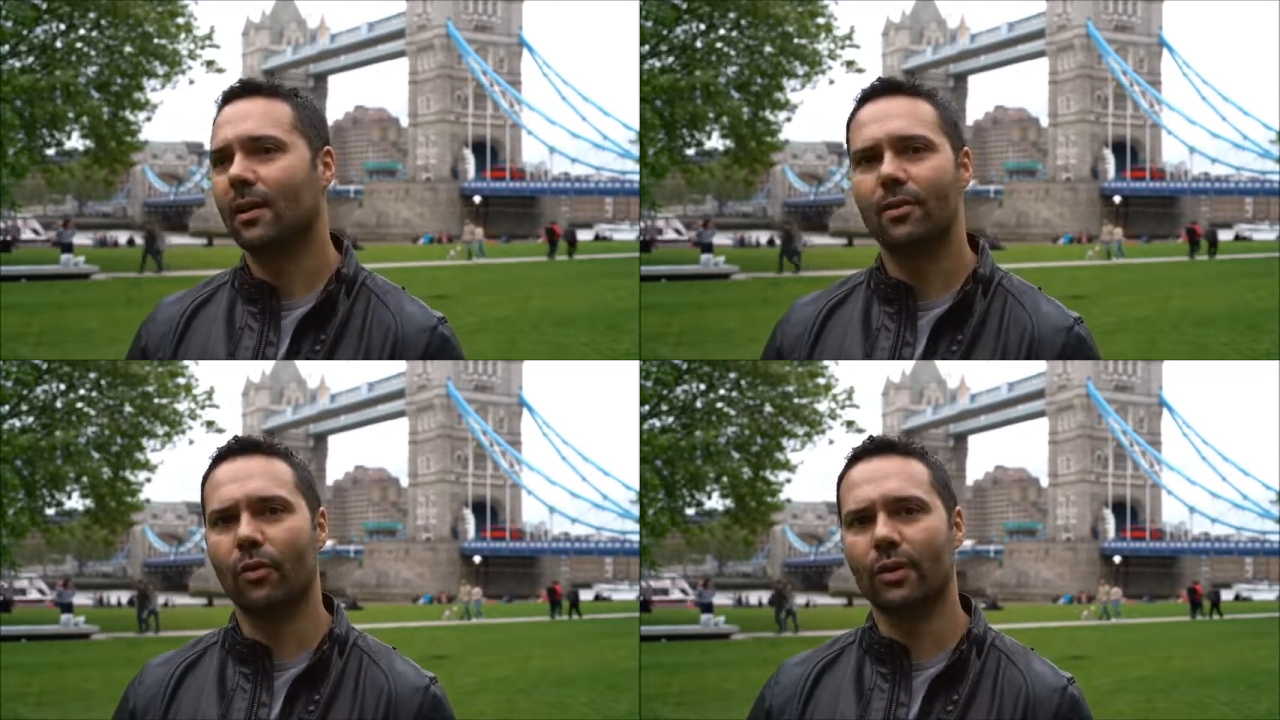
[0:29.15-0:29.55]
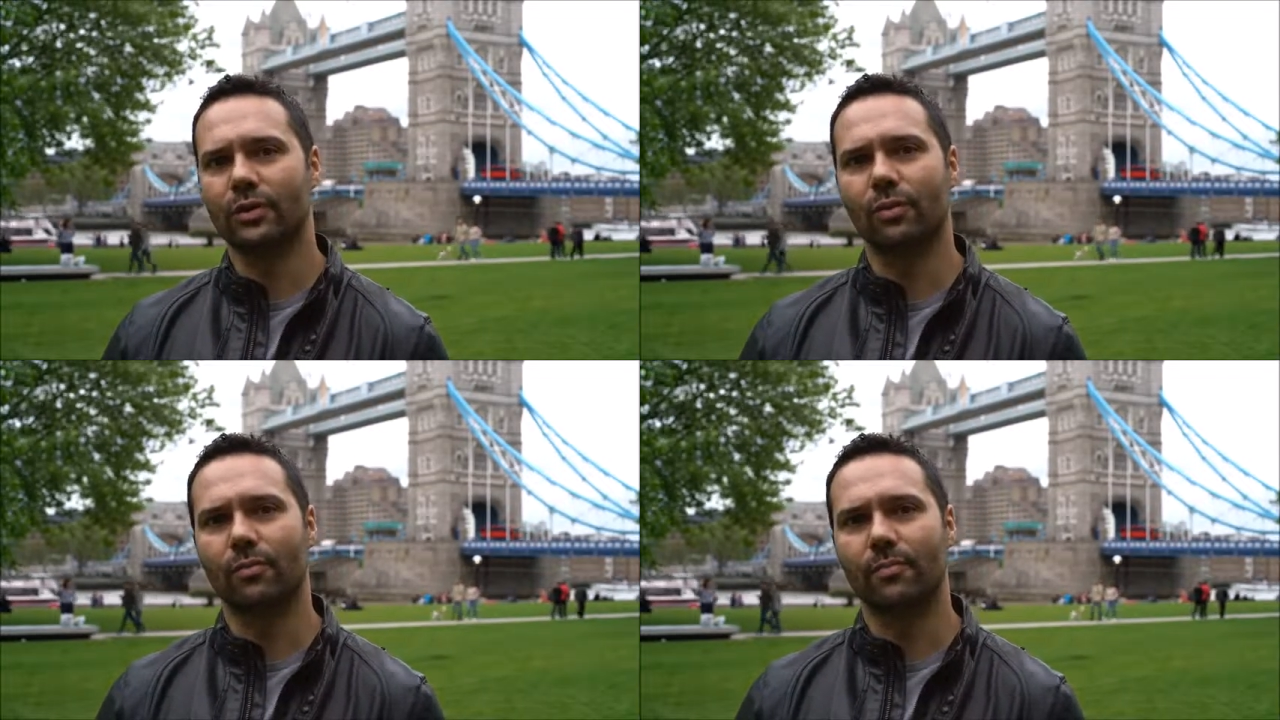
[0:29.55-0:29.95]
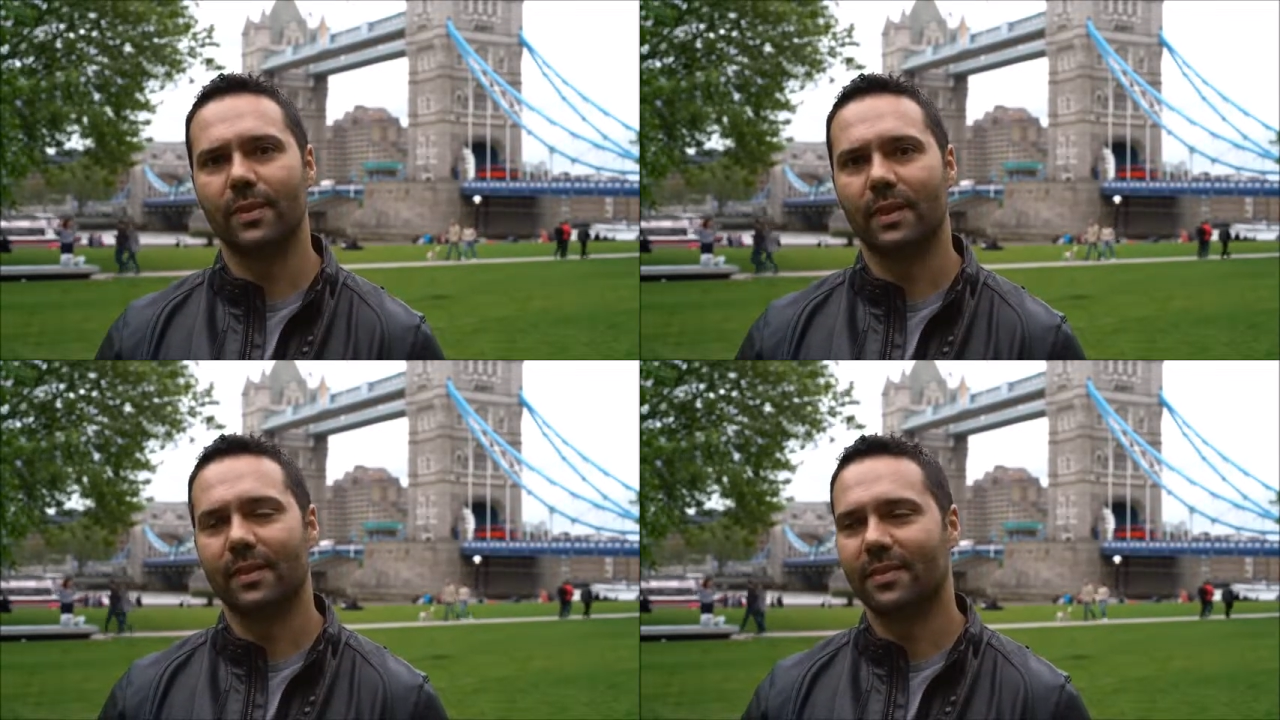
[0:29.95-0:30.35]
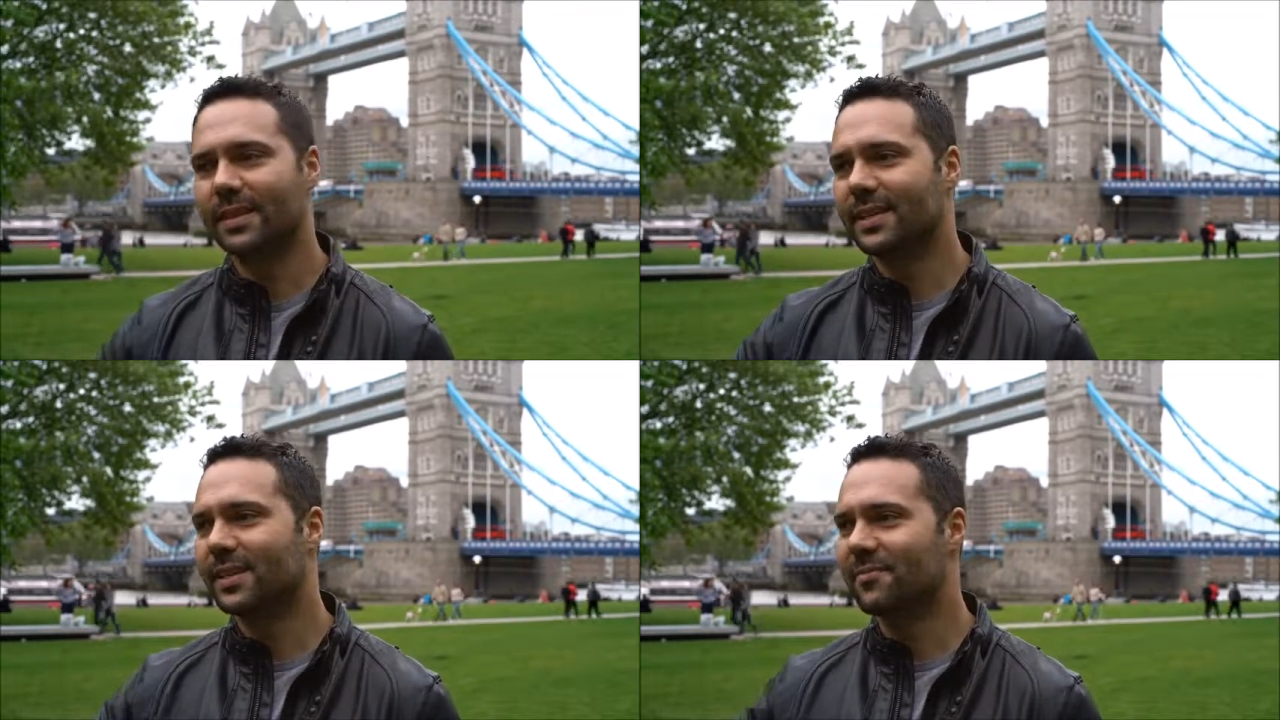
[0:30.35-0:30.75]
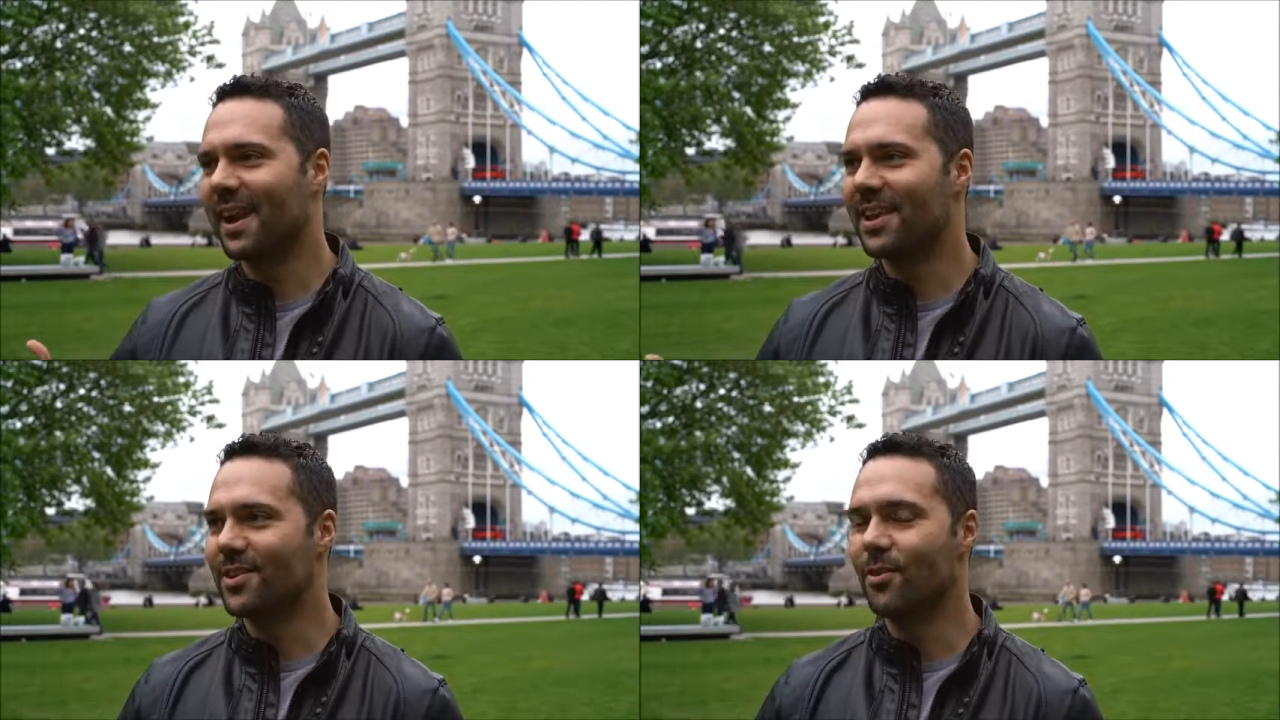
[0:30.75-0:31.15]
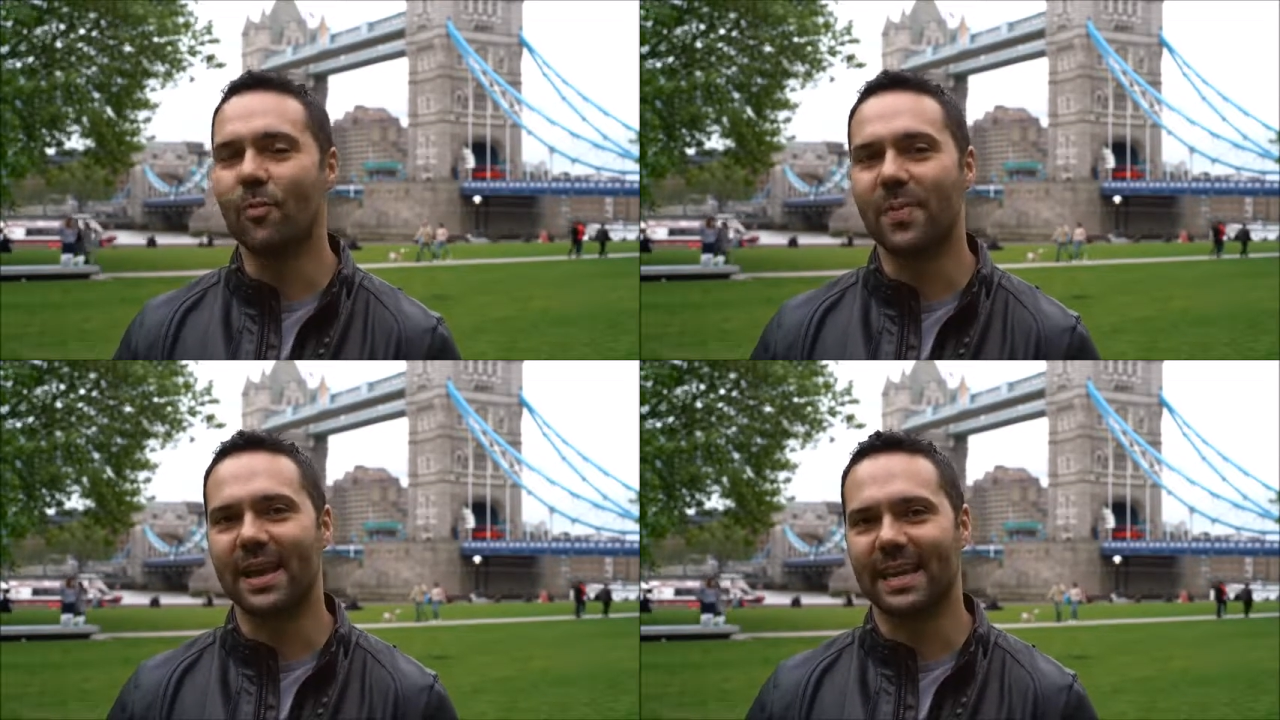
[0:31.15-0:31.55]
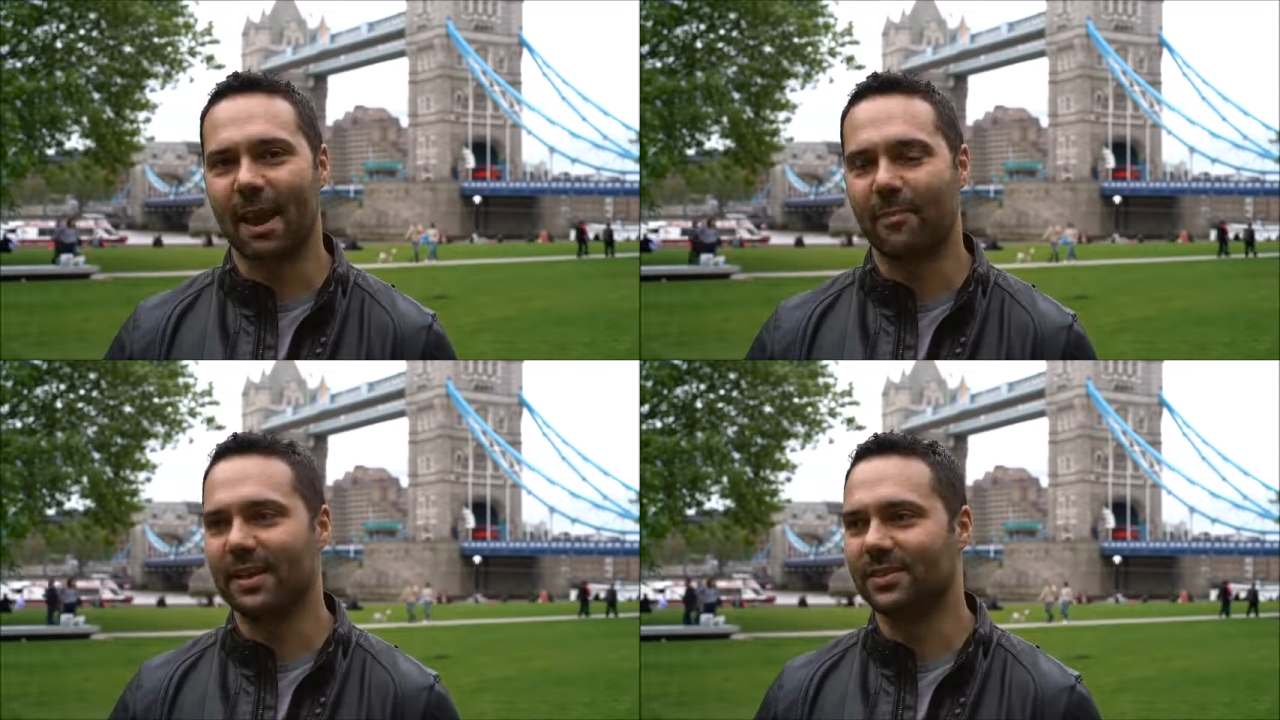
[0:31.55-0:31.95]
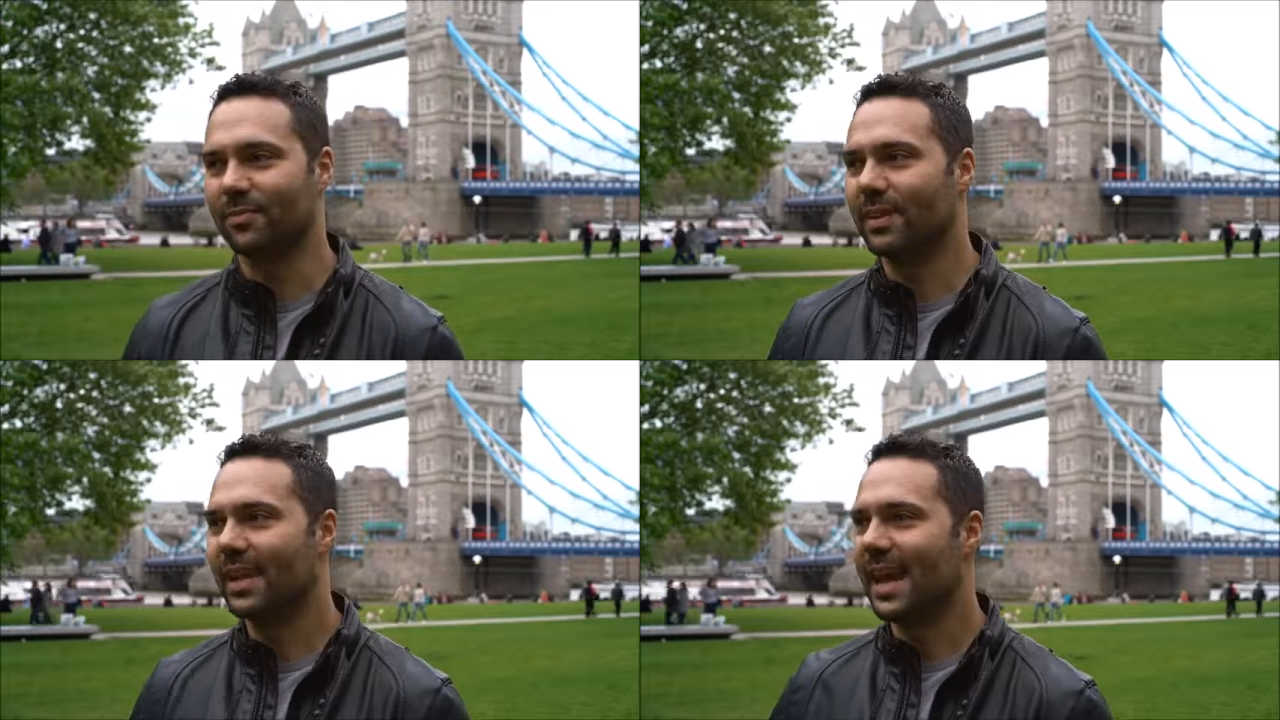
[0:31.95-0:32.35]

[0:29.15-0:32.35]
Not at all. This is about European capitalism.